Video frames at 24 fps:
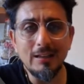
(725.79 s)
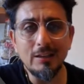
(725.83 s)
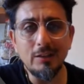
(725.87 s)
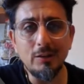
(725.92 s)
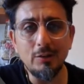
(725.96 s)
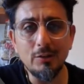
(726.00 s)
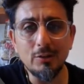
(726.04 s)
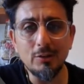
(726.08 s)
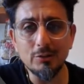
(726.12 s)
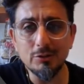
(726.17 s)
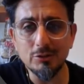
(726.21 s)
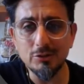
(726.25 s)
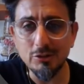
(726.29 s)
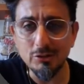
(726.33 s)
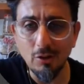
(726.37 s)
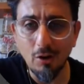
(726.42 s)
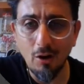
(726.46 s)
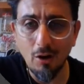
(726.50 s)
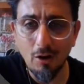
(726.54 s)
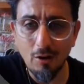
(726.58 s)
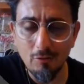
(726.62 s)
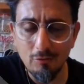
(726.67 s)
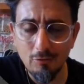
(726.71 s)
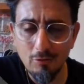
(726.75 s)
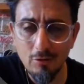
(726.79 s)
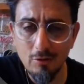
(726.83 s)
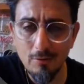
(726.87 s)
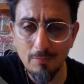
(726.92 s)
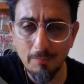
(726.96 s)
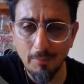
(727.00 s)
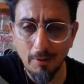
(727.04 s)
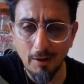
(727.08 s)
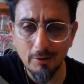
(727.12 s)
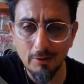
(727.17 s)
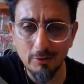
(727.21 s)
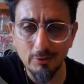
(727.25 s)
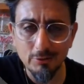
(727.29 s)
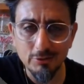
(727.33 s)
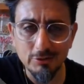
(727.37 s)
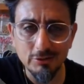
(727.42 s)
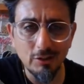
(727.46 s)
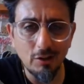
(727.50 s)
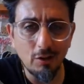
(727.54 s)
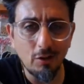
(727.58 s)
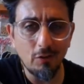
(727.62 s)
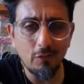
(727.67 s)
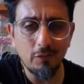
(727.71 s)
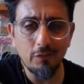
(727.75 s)
You can start a room by
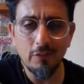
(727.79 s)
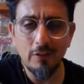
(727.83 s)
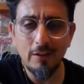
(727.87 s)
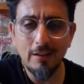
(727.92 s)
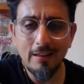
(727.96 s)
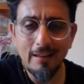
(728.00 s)
yourself.